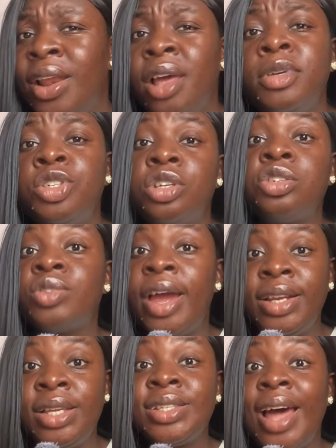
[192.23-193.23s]
Let me just
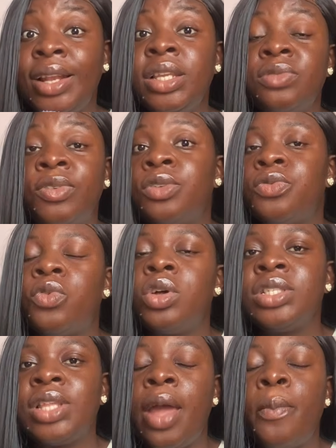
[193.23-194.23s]
try this at least for the
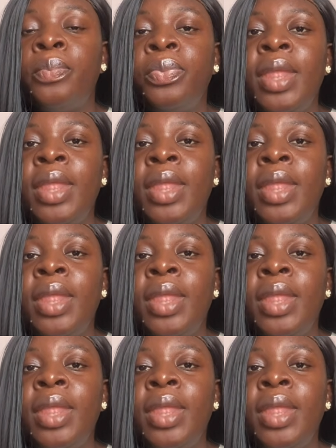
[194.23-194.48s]
first time.